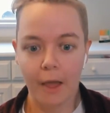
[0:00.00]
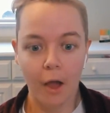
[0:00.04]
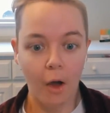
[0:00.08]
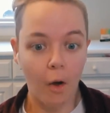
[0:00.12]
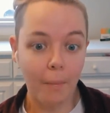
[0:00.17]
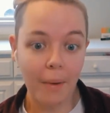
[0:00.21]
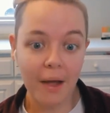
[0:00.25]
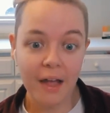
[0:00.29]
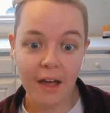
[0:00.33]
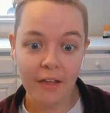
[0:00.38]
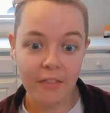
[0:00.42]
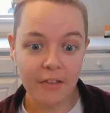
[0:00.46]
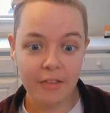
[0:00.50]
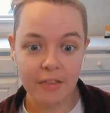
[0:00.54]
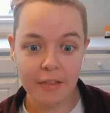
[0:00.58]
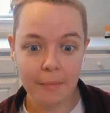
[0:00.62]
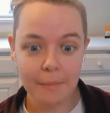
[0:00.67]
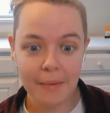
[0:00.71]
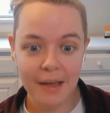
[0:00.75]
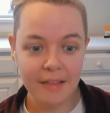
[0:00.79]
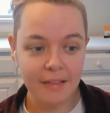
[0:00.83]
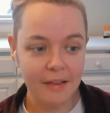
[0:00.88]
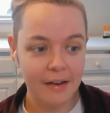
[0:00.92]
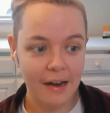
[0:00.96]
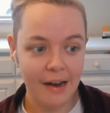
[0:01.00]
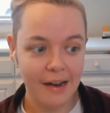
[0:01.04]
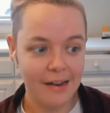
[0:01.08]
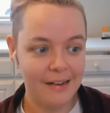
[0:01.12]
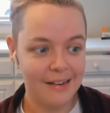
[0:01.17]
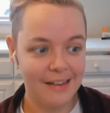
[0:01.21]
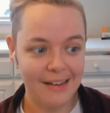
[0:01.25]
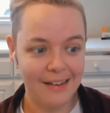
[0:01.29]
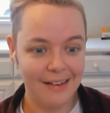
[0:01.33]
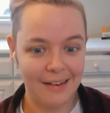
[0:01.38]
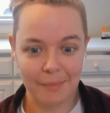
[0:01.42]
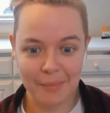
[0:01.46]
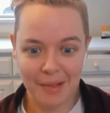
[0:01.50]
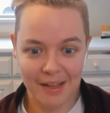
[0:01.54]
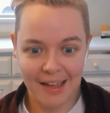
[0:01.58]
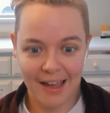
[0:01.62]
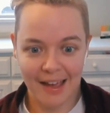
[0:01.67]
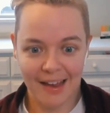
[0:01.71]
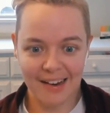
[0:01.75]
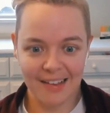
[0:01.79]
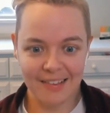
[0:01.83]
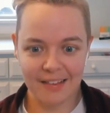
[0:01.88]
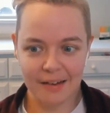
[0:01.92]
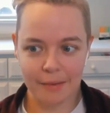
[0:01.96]
oh my god this is an amazing idea and i'm like
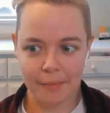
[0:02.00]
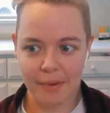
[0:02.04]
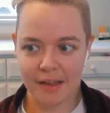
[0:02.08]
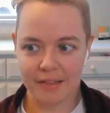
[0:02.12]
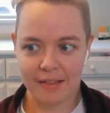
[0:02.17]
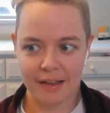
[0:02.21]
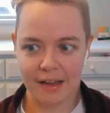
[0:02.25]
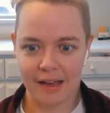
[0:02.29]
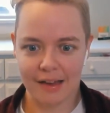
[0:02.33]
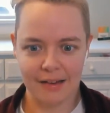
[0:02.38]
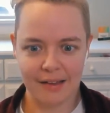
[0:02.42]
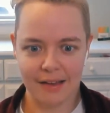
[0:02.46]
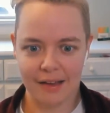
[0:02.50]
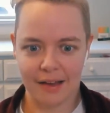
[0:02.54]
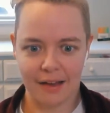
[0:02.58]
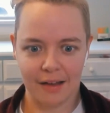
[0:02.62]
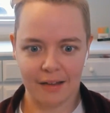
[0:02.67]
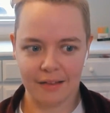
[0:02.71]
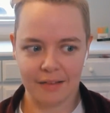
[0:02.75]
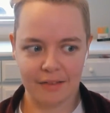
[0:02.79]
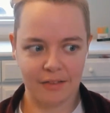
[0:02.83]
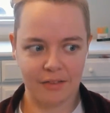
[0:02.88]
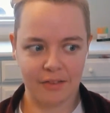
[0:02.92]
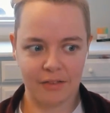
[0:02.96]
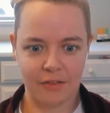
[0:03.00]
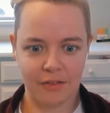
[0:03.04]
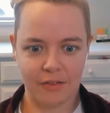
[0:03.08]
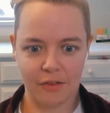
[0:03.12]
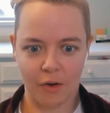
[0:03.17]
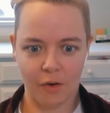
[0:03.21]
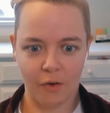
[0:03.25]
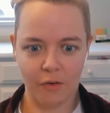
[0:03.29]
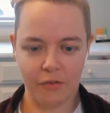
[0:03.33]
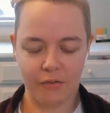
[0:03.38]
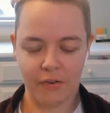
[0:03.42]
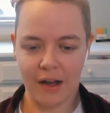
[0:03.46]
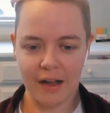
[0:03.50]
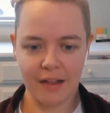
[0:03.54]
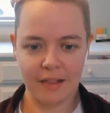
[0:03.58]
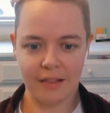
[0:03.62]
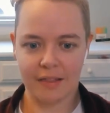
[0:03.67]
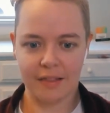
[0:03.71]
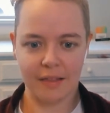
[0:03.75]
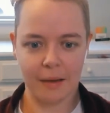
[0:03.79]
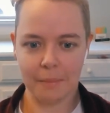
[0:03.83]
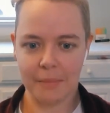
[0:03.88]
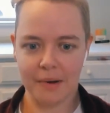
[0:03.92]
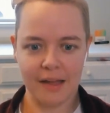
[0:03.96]
yeah it is an amazing idea so go find
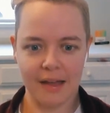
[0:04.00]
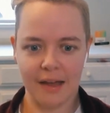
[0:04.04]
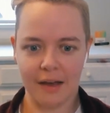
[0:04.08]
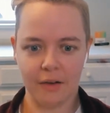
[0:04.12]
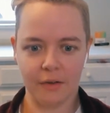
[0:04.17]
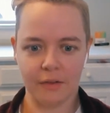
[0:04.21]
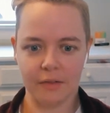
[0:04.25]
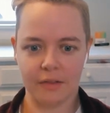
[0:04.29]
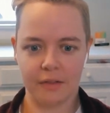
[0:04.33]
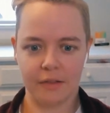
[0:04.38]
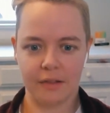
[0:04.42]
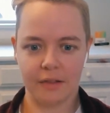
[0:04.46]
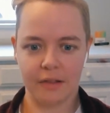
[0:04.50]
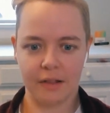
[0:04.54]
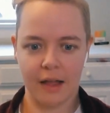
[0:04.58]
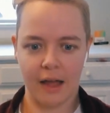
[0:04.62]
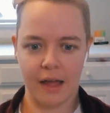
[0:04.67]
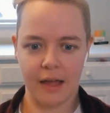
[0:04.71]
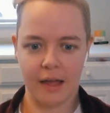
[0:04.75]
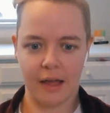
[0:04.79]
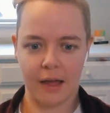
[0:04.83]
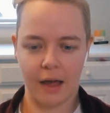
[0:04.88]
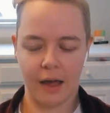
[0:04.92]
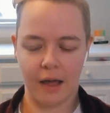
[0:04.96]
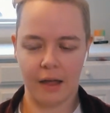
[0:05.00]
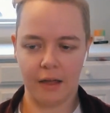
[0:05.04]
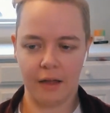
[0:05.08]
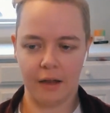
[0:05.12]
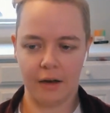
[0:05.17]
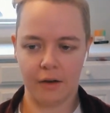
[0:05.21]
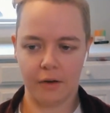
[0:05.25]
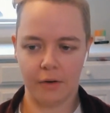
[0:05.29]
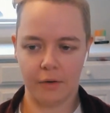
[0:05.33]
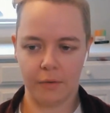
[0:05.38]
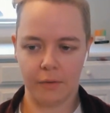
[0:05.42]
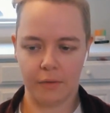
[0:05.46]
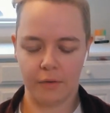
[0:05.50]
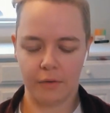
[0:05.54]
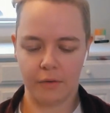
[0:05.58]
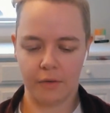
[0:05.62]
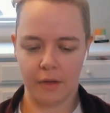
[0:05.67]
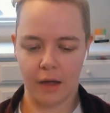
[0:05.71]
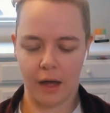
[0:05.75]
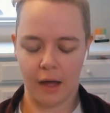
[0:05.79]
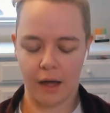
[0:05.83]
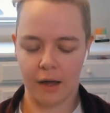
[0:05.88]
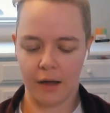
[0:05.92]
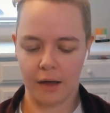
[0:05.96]
somebody else like you know
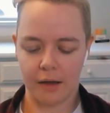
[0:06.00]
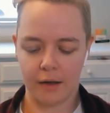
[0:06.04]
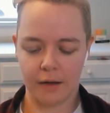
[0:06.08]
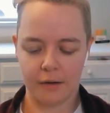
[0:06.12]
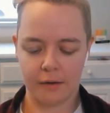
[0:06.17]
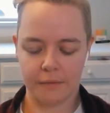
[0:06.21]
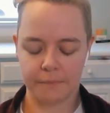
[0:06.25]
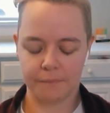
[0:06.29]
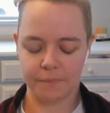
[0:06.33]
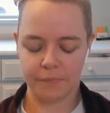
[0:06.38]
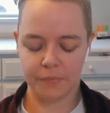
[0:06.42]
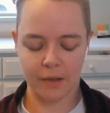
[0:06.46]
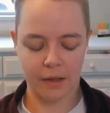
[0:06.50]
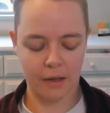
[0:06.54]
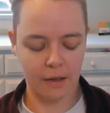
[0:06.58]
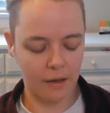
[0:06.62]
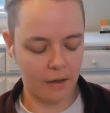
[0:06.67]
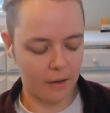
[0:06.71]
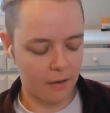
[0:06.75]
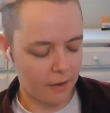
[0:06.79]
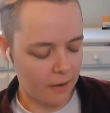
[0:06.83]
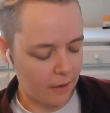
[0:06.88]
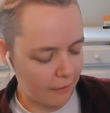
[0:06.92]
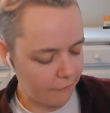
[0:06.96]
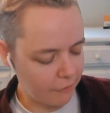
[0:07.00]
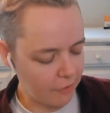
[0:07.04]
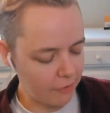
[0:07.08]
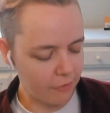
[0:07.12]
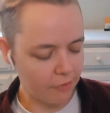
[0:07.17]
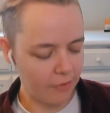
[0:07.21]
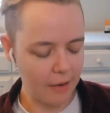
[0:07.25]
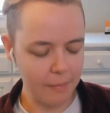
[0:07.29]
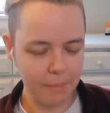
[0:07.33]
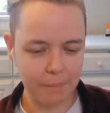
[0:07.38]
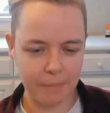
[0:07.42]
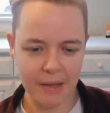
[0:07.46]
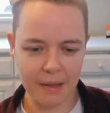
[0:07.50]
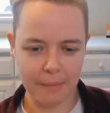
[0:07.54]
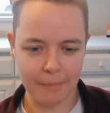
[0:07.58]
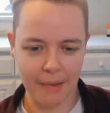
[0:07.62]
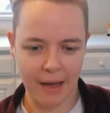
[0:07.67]
uh, uh have you ever read big